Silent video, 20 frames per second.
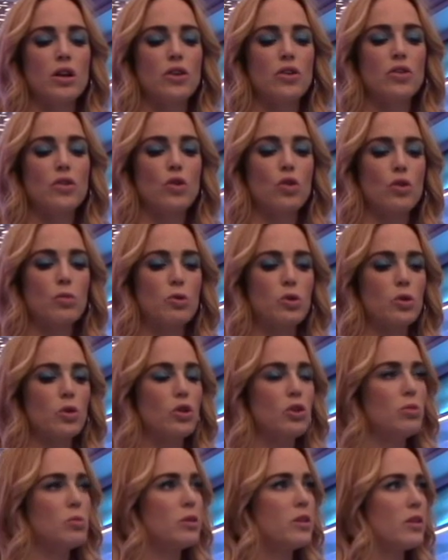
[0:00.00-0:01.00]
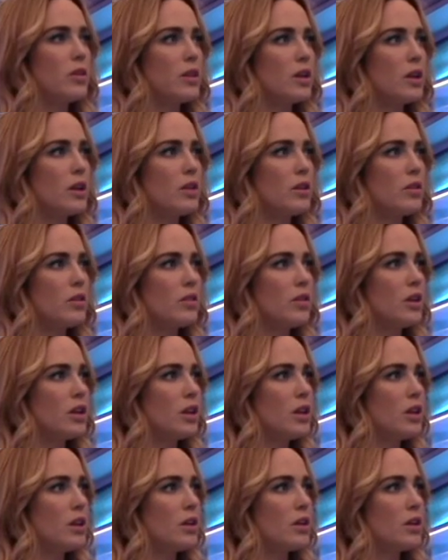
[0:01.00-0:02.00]
normal human things in
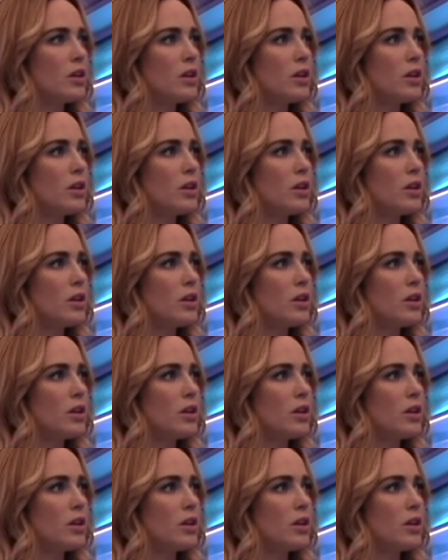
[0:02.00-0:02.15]
it.